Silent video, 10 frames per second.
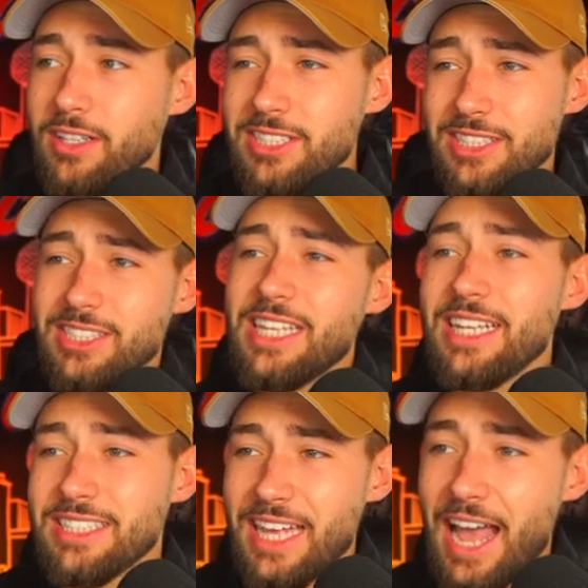Let's
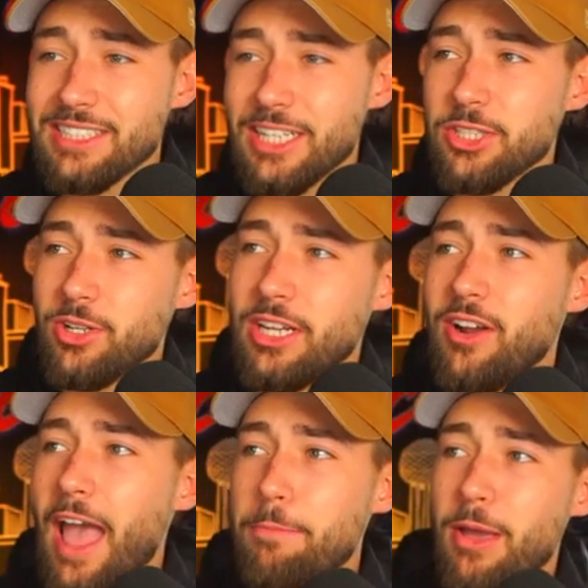take Zach Zinter here
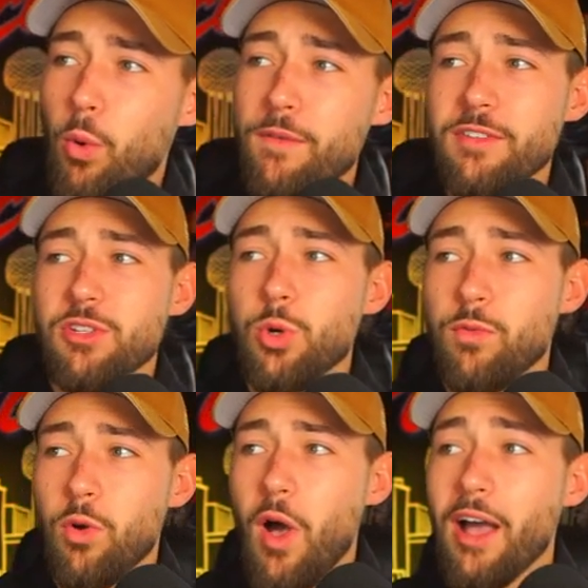at pick 152
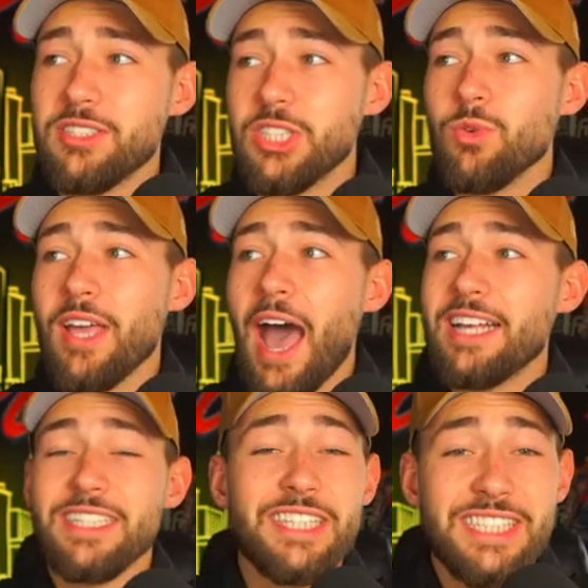overall. I'll see you
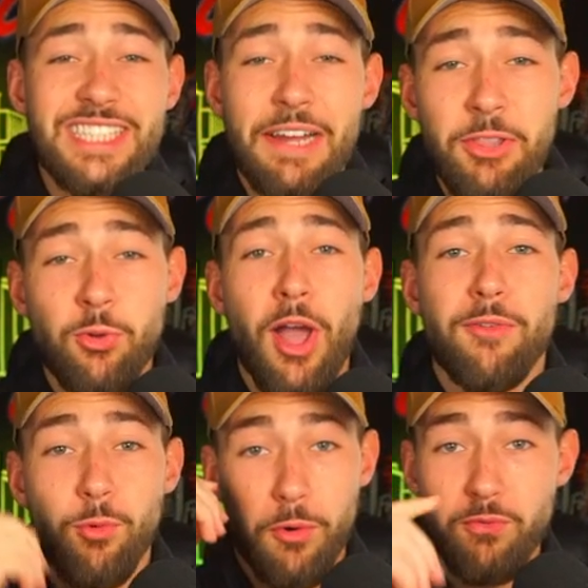guys in the seventh round
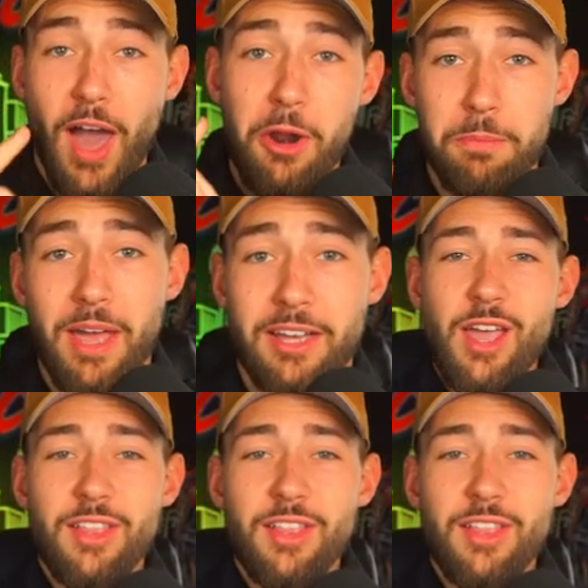for our final pick.